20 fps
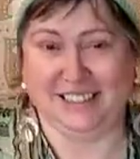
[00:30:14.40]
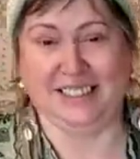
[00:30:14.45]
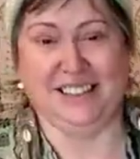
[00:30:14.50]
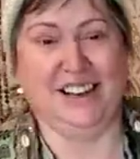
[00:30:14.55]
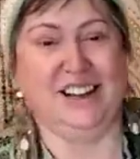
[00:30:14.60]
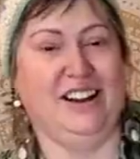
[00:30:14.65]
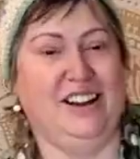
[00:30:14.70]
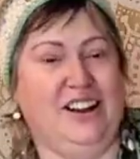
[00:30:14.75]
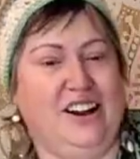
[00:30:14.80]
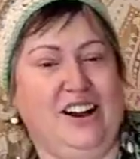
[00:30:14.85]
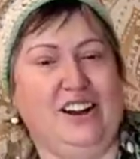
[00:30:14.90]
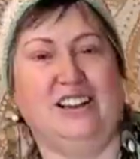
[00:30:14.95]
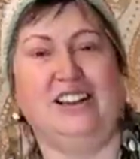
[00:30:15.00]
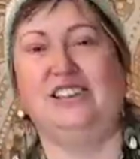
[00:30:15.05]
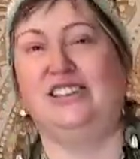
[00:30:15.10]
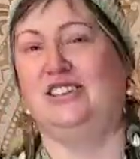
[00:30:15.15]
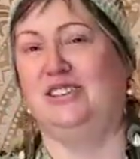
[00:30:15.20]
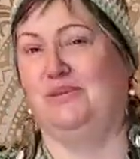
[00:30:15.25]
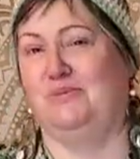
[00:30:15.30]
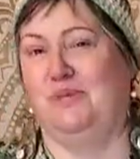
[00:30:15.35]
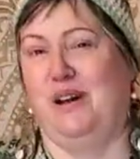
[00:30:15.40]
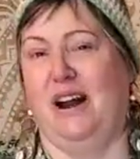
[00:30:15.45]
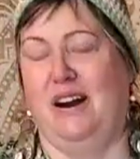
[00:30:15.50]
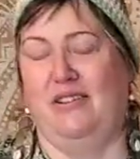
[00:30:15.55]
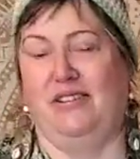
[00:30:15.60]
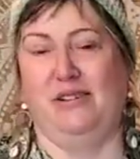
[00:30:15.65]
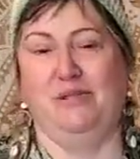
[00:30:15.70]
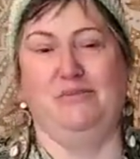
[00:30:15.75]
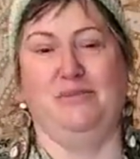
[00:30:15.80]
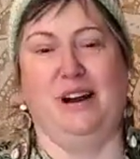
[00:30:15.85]
I'm going to just wear her and wear
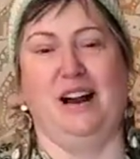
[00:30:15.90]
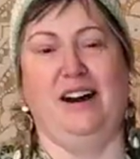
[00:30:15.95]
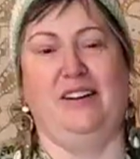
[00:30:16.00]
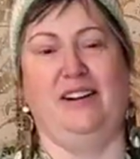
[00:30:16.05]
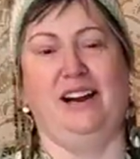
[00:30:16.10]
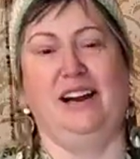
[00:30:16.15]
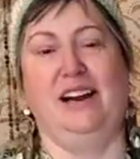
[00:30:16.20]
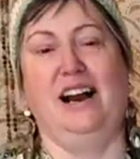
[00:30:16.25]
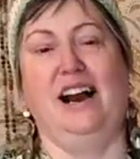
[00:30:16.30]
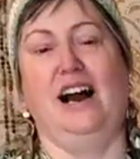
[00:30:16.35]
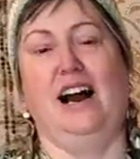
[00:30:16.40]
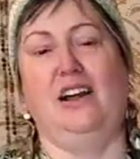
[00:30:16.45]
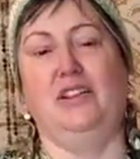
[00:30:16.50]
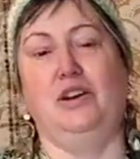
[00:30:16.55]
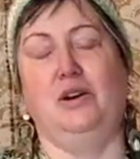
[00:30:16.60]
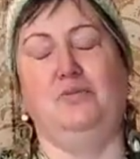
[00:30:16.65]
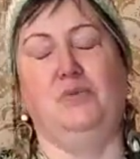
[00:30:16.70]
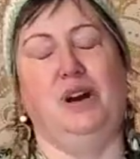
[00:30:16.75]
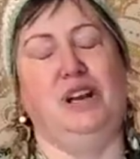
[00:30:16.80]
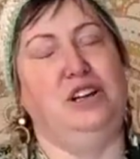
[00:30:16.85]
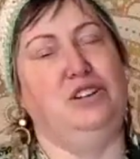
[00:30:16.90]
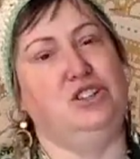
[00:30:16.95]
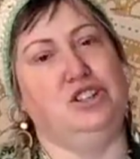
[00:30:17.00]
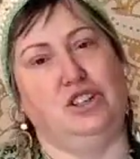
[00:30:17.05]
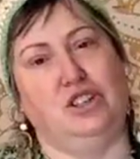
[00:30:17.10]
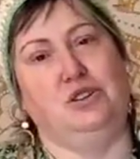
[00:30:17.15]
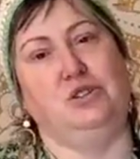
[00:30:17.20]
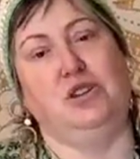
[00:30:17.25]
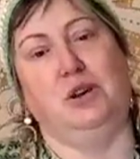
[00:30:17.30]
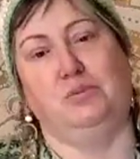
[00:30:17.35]
her. And then when I do come
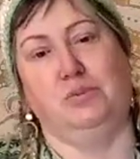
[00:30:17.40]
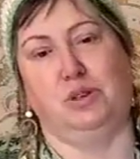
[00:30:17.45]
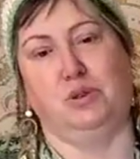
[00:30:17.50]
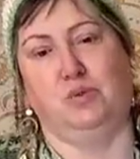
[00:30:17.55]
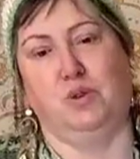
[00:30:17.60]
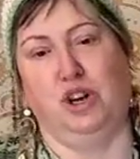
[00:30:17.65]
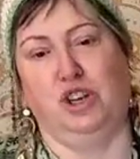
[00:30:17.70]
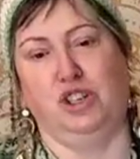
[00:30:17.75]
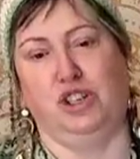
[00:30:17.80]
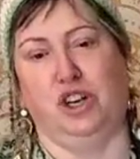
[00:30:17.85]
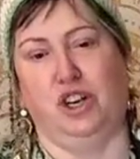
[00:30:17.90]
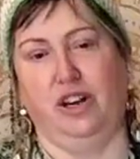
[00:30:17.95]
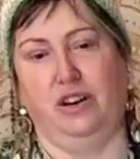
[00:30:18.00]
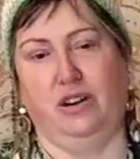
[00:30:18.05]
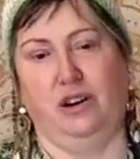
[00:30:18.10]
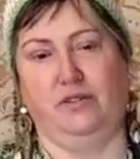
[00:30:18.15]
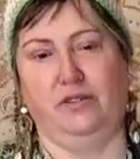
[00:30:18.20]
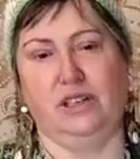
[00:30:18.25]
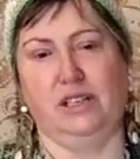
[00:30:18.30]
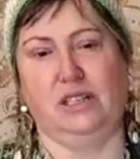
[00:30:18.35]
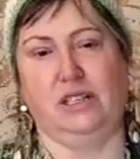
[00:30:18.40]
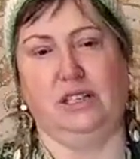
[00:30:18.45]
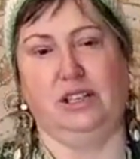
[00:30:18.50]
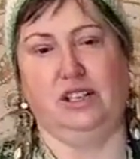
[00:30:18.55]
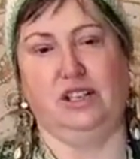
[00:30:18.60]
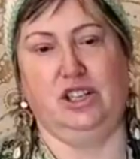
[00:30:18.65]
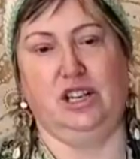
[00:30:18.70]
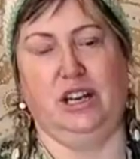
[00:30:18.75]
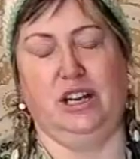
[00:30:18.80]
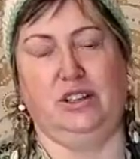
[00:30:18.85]
to wash her, obviously she
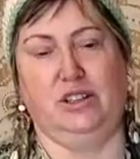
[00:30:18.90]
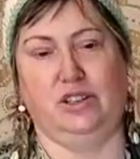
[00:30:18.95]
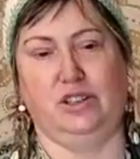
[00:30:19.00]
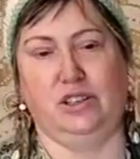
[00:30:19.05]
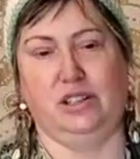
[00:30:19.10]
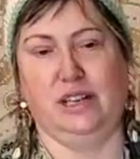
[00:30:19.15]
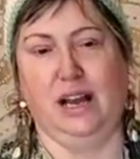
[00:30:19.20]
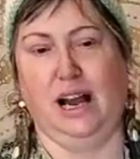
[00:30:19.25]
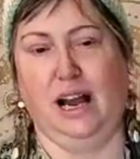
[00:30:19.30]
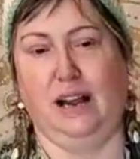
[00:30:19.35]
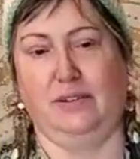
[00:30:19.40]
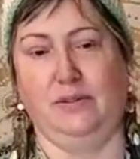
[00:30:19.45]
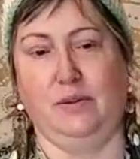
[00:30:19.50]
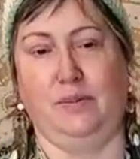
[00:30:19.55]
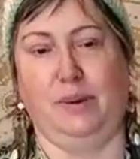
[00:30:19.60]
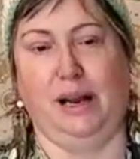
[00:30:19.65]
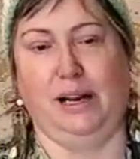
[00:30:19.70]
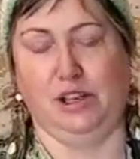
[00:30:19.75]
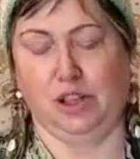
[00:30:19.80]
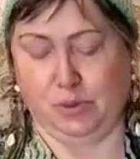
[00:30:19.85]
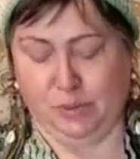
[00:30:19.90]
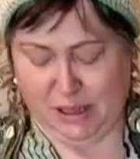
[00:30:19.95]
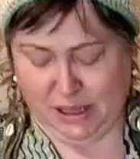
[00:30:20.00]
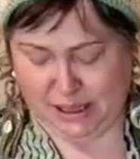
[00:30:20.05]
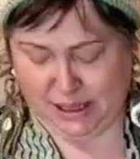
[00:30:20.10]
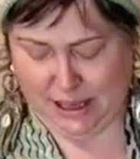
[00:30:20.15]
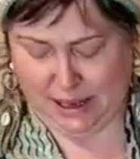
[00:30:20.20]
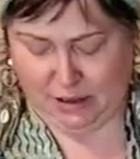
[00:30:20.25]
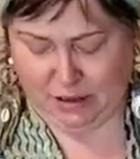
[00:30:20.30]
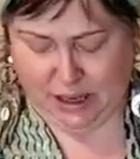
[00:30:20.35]
does have embellishment down
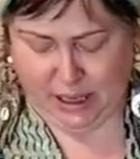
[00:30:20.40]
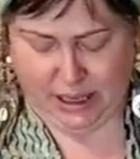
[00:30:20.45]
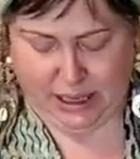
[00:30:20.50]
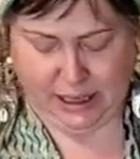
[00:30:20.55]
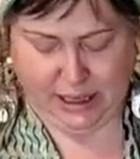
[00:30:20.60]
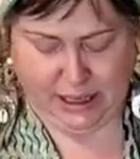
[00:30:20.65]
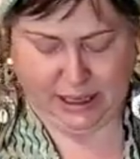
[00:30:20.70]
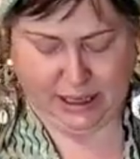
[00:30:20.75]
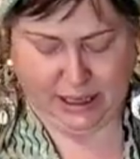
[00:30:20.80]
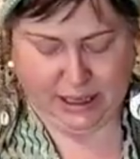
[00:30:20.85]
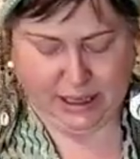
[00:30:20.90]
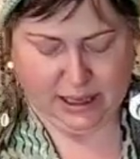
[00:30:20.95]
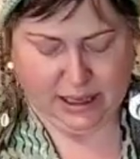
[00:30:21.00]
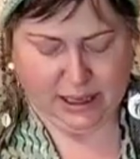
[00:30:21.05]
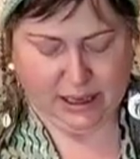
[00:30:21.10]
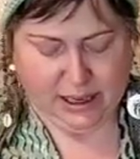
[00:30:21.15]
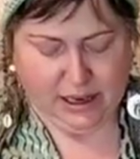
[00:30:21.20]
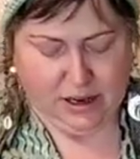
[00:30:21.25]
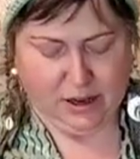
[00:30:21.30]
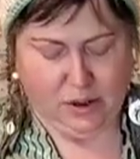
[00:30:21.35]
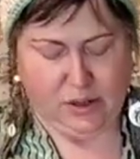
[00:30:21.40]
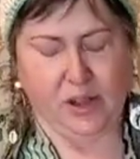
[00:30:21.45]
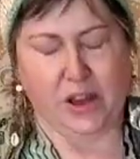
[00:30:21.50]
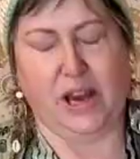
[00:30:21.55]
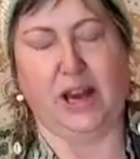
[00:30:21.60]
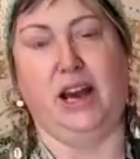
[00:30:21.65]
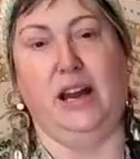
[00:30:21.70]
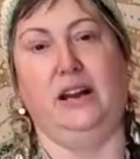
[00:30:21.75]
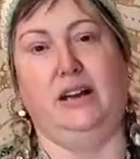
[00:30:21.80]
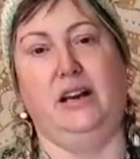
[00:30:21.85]
here. Then
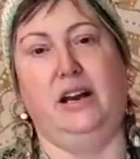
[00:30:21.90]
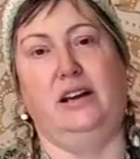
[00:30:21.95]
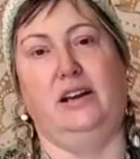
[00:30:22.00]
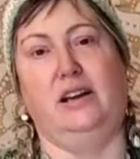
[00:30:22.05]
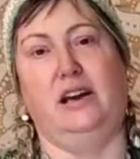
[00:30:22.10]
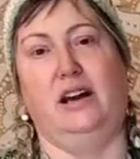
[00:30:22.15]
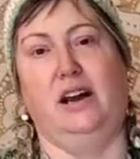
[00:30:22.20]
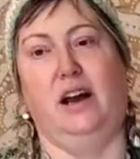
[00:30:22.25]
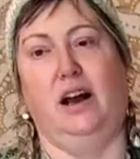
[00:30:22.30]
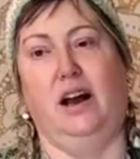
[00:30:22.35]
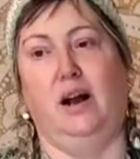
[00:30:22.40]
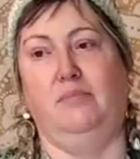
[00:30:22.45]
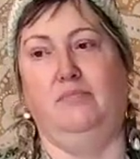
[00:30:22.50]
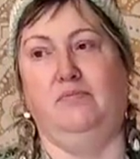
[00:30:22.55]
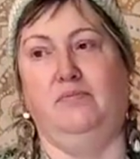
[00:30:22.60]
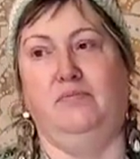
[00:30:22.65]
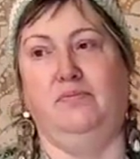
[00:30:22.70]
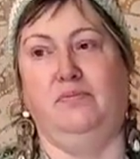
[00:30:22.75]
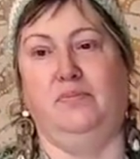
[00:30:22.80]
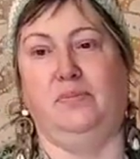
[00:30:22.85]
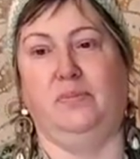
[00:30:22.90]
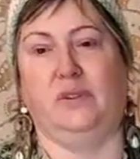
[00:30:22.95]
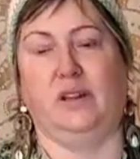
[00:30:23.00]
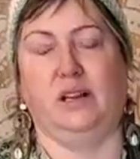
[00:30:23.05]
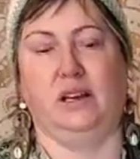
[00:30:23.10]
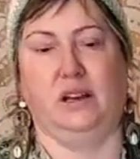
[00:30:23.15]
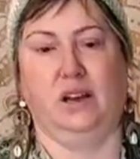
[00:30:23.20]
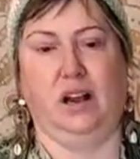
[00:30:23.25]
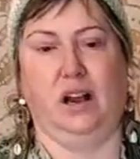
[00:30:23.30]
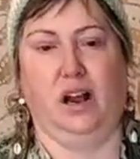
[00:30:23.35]
um,
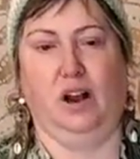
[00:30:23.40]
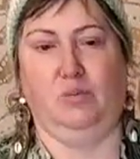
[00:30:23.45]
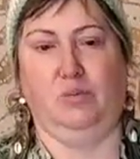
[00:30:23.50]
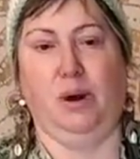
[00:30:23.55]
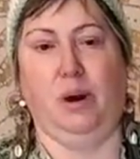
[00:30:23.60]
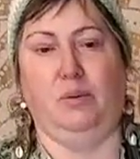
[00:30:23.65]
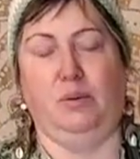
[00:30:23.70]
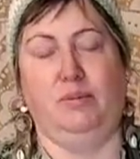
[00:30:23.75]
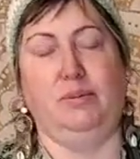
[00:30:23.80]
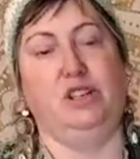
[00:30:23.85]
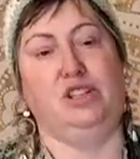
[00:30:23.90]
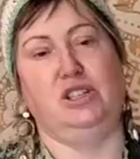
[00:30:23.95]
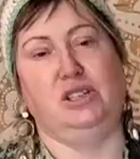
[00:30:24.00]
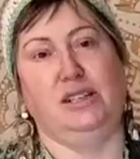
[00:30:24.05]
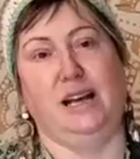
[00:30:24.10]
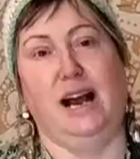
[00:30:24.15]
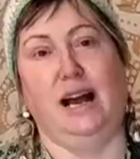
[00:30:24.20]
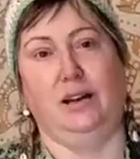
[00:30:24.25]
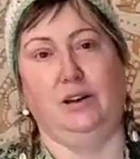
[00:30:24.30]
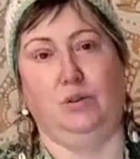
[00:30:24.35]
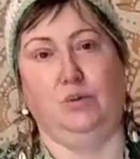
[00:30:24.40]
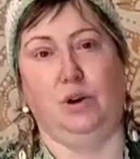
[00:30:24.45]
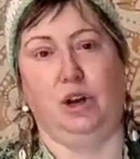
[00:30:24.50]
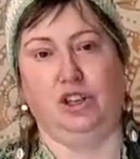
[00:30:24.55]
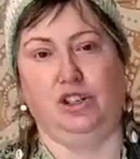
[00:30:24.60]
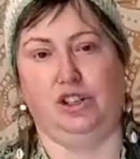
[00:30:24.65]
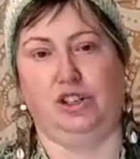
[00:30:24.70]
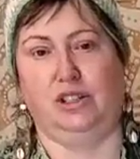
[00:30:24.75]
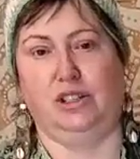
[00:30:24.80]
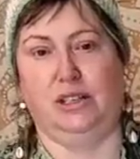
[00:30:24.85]
I'll probably just hand wash
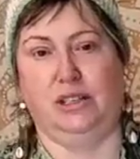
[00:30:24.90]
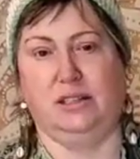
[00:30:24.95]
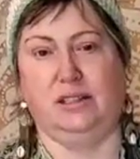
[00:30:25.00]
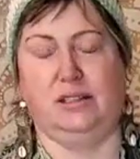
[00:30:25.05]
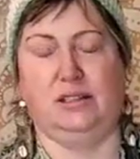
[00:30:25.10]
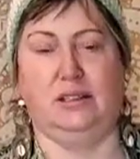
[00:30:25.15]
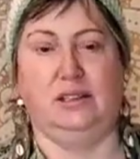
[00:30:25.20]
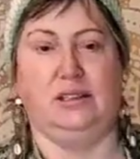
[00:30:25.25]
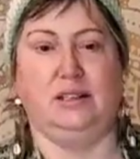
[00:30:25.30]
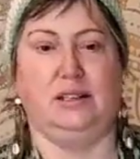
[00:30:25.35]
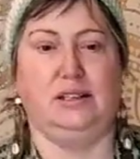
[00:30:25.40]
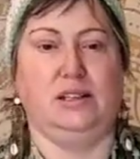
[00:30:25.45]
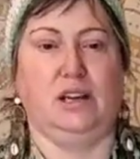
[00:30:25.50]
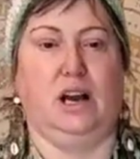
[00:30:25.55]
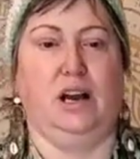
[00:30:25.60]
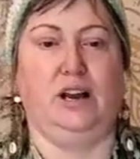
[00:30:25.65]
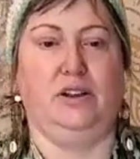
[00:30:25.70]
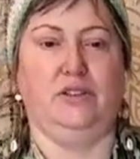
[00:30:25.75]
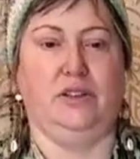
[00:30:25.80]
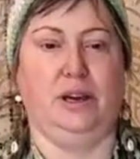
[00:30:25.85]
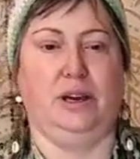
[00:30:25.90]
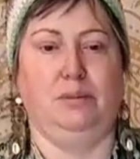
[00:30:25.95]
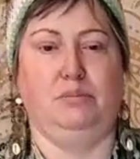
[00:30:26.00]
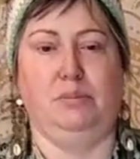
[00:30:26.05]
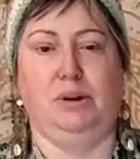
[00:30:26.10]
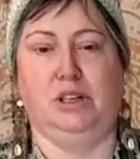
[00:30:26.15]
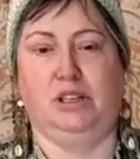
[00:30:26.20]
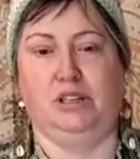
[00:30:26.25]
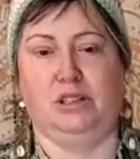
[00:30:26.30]
this, this entire thing because